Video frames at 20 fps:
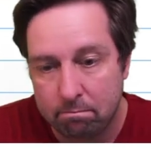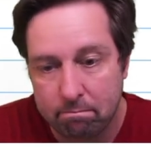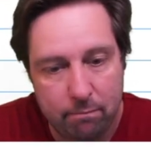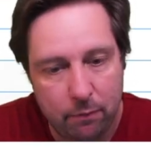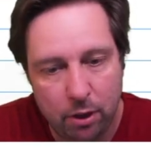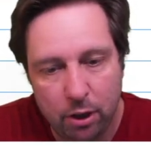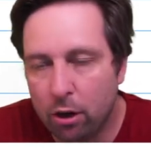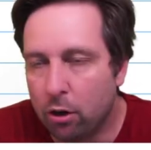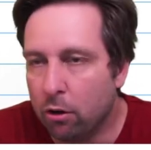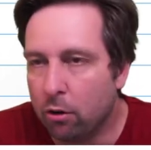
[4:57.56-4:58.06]

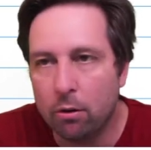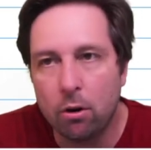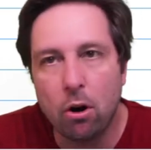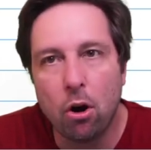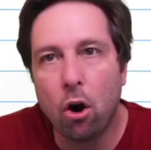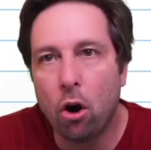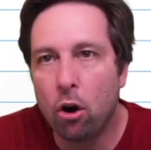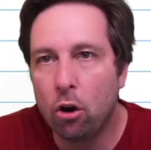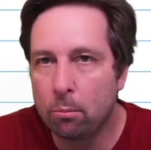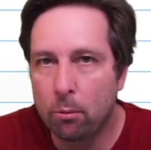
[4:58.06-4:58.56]
you know,
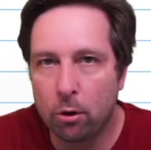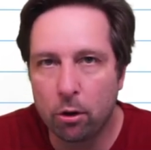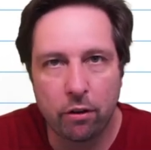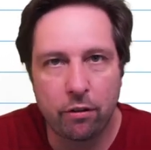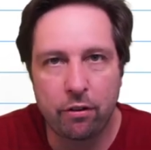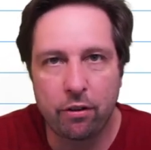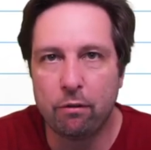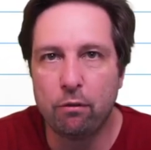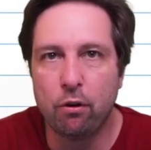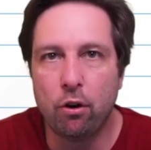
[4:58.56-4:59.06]
all
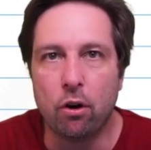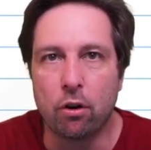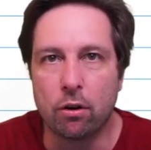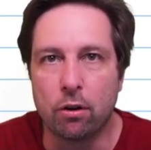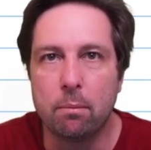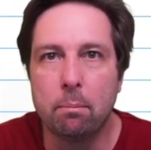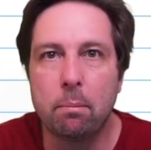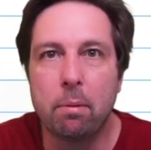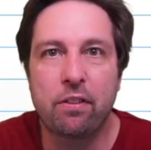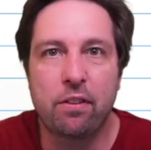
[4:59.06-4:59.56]
models are wrong,
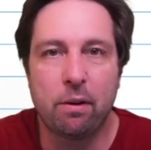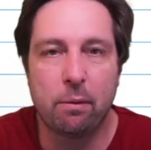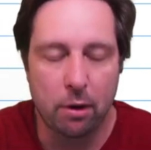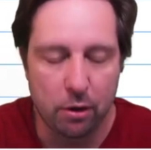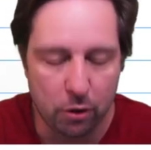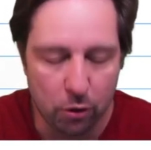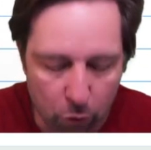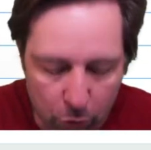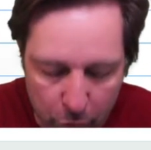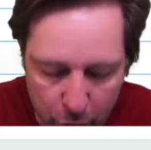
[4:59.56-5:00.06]
but some are
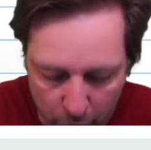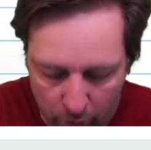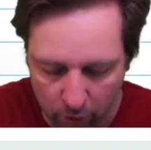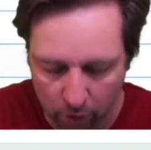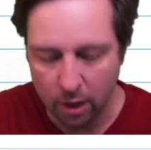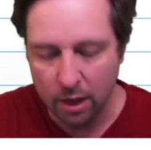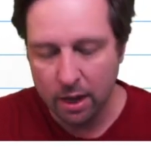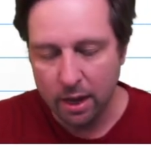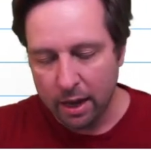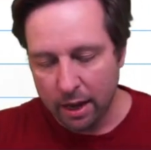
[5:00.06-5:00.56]
useful.
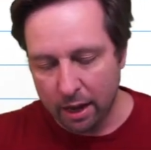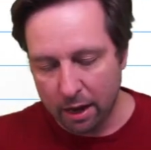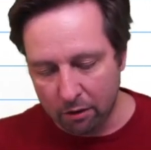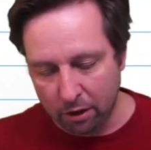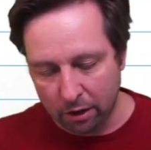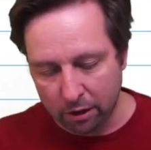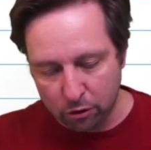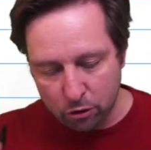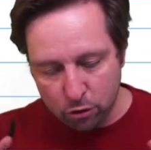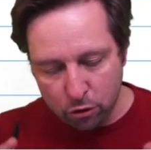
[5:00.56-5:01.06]
Here
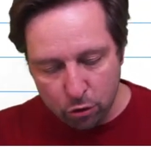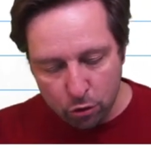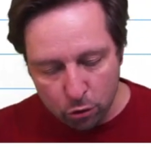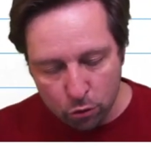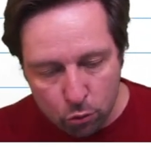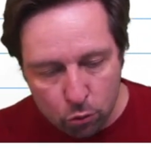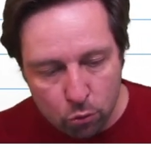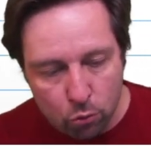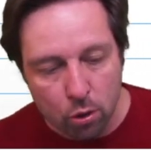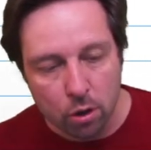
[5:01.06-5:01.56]
are
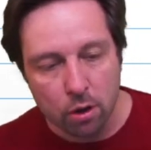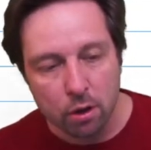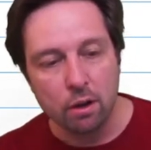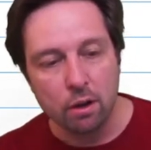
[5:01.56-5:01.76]
two